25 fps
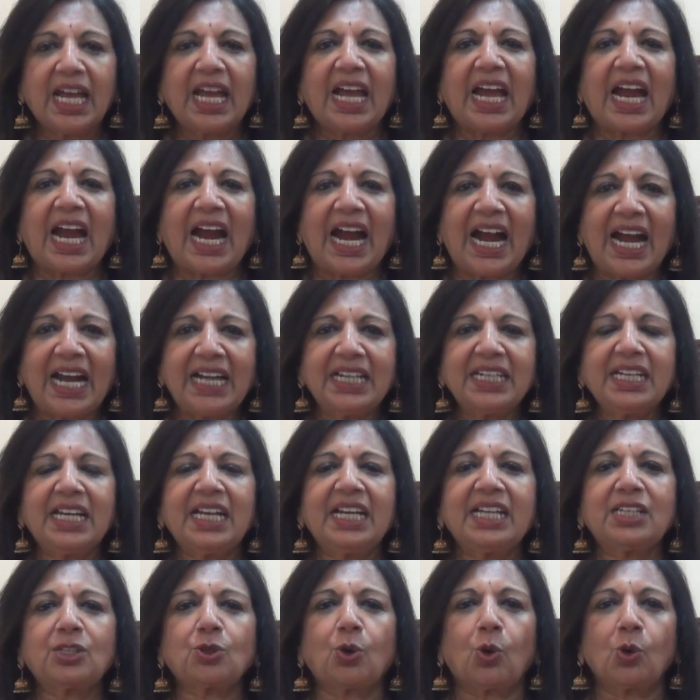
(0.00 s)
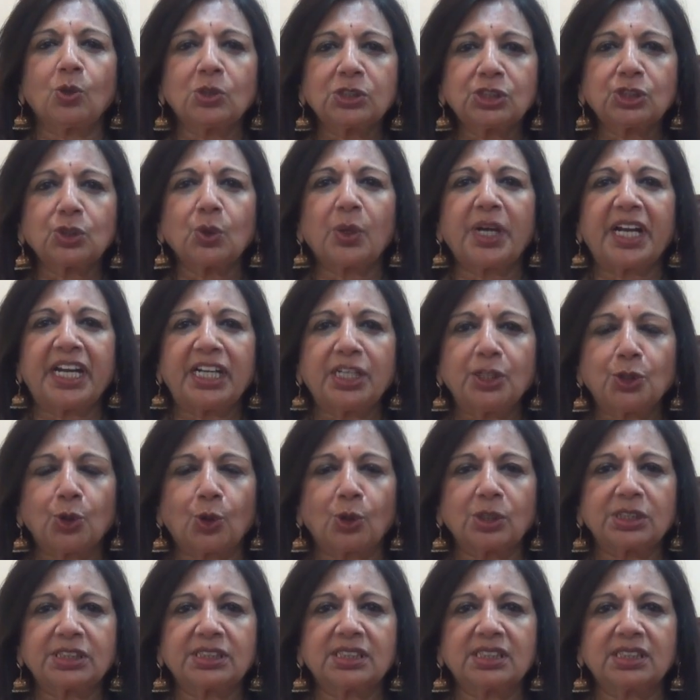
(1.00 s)
and it also
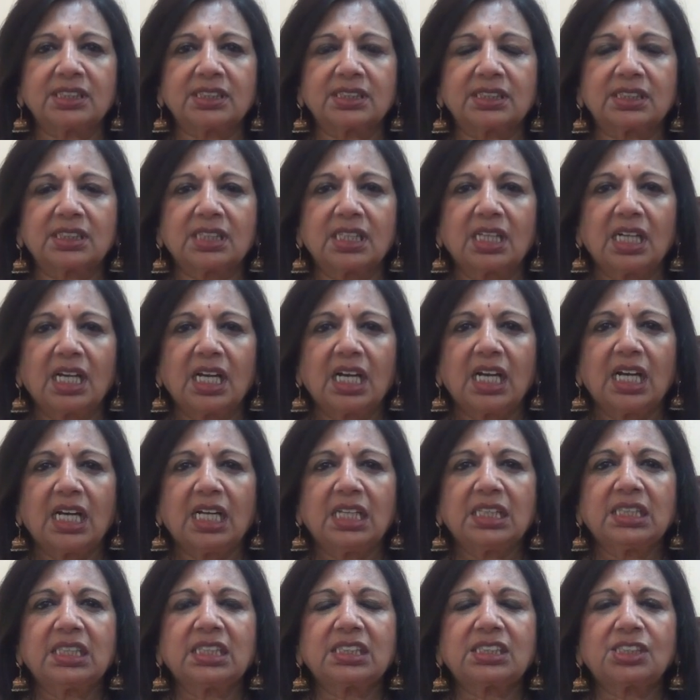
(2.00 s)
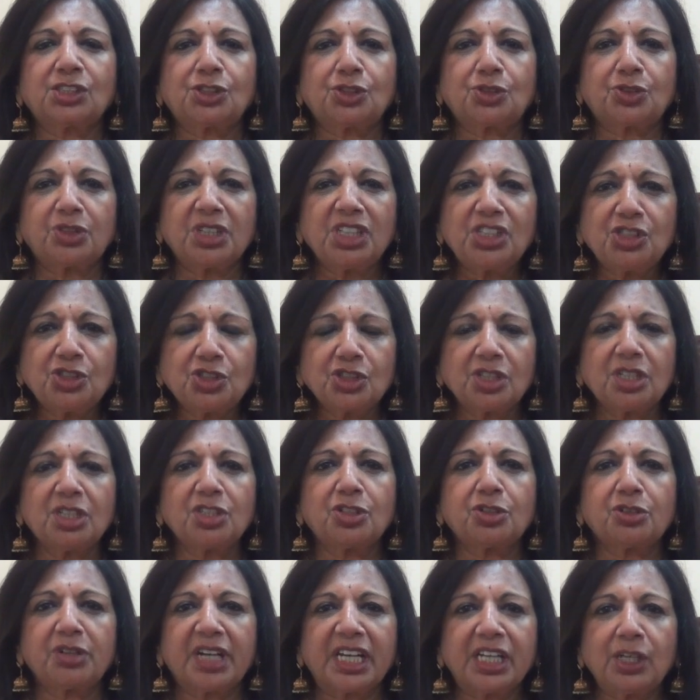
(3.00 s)
endorses the
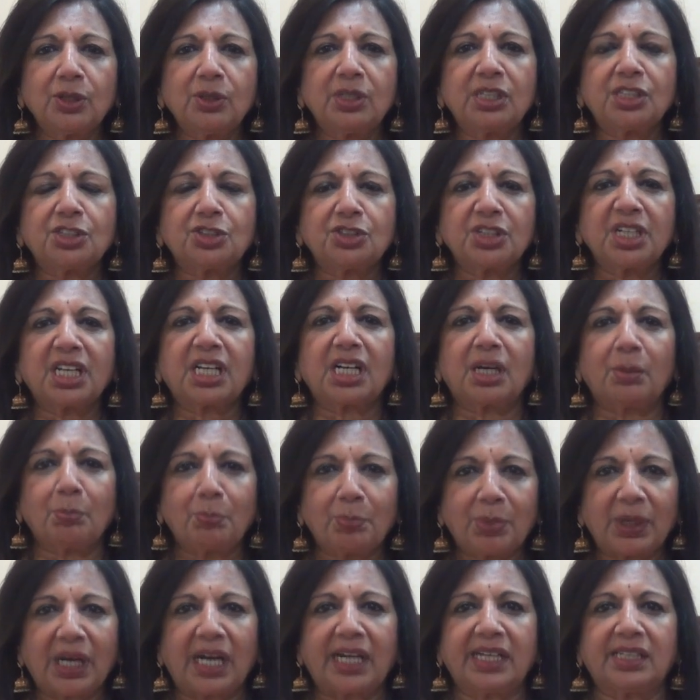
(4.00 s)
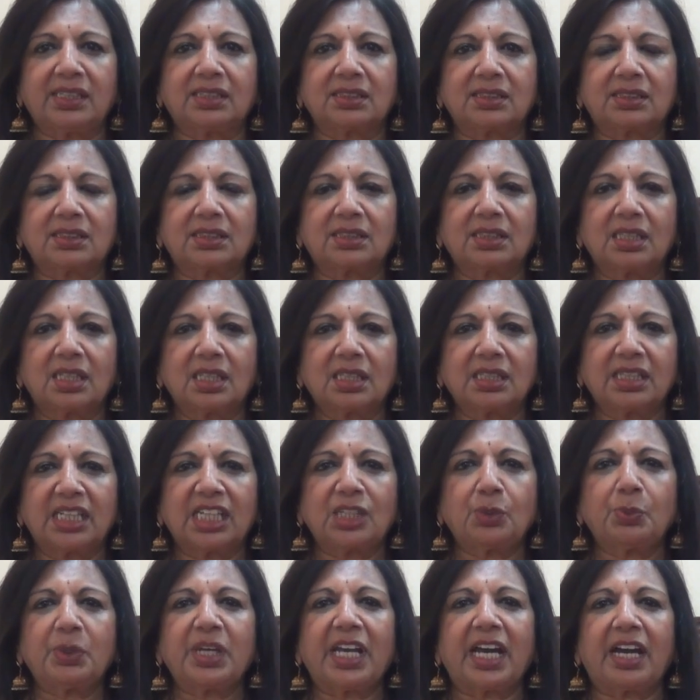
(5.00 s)
stringent regulatory compliance
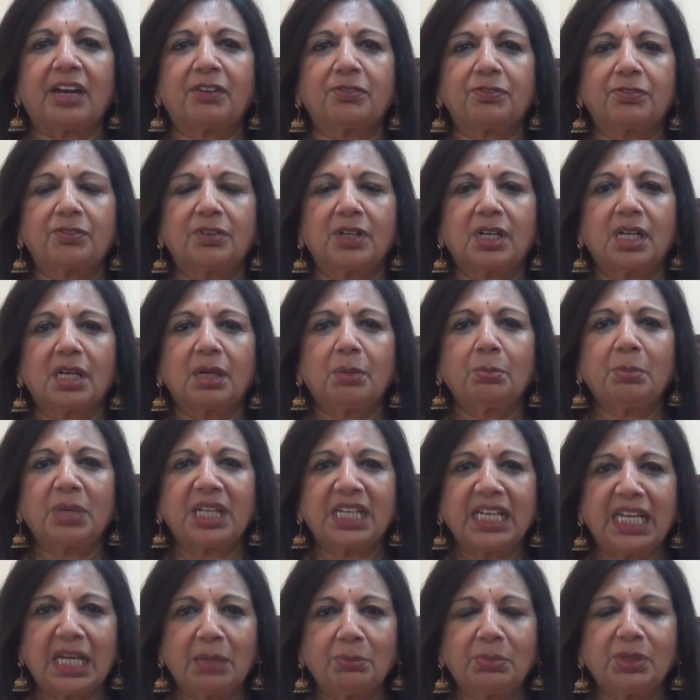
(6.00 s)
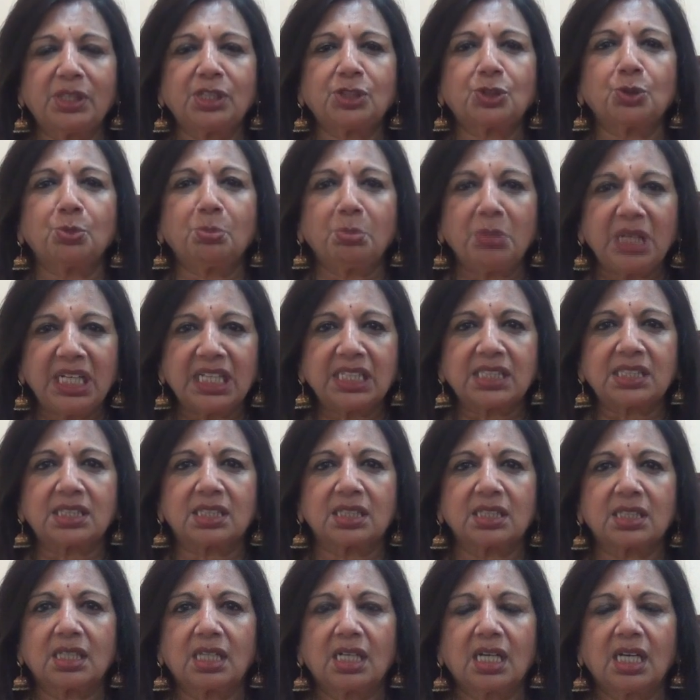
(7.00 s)
that we have been able to meet
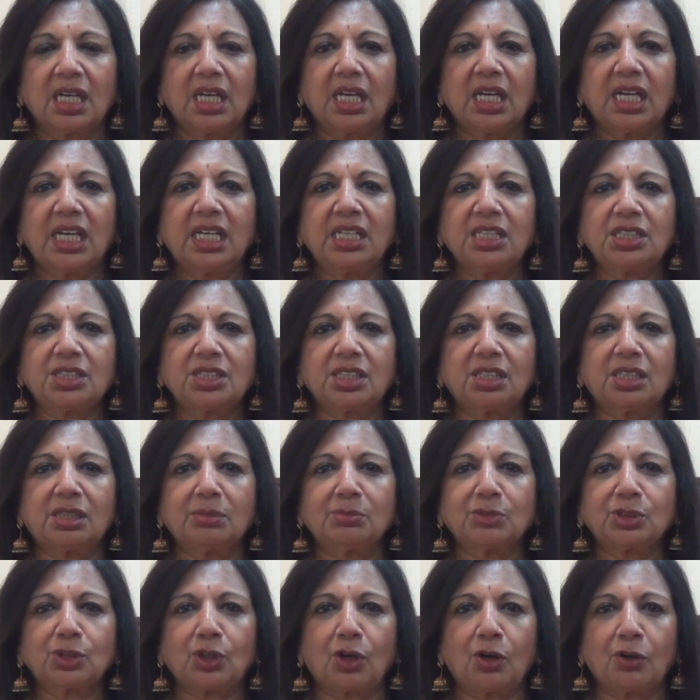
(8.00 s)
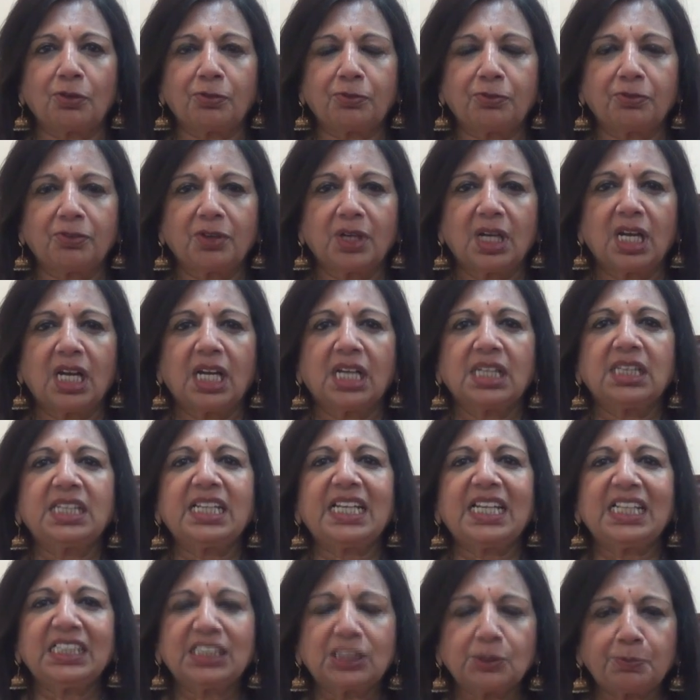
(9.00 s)
in terms of the
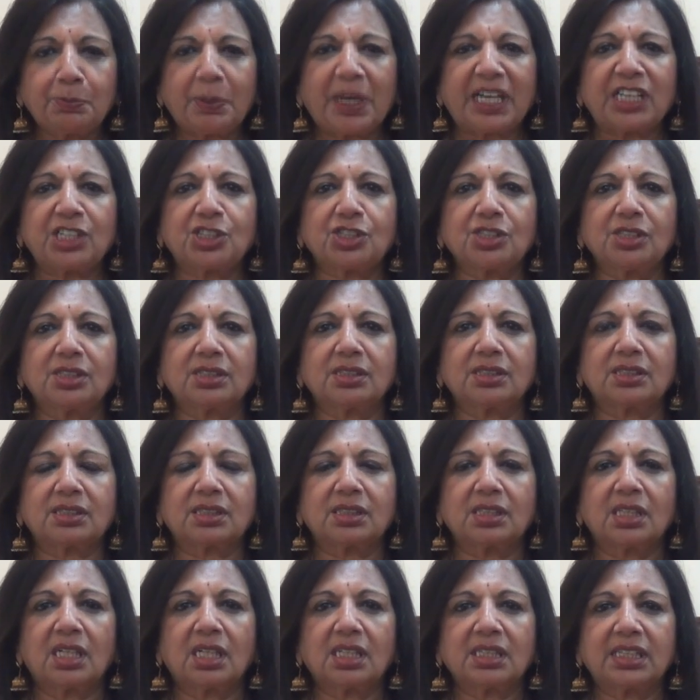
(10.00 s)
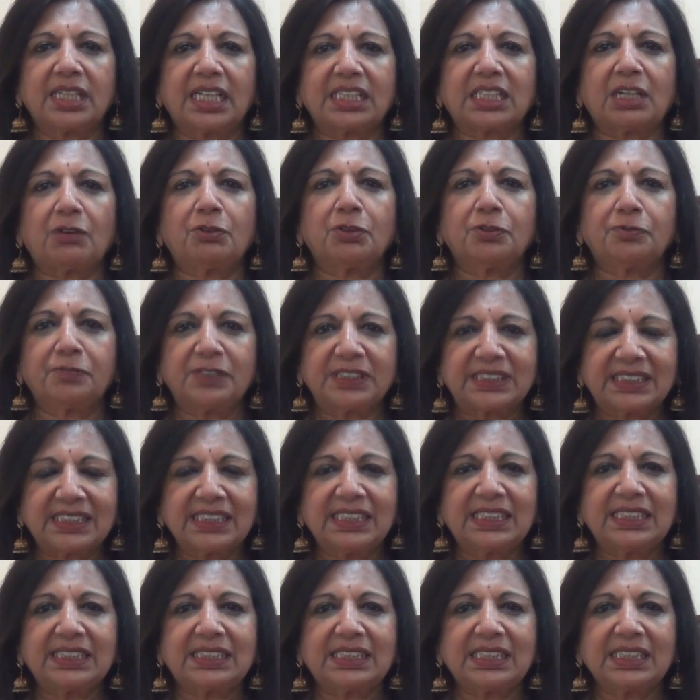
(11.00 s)
inspections that our
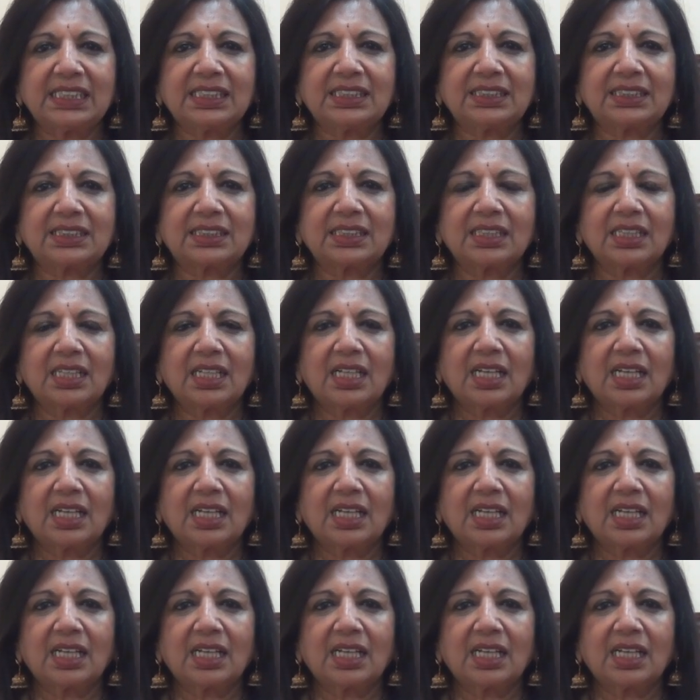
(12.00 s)
facilities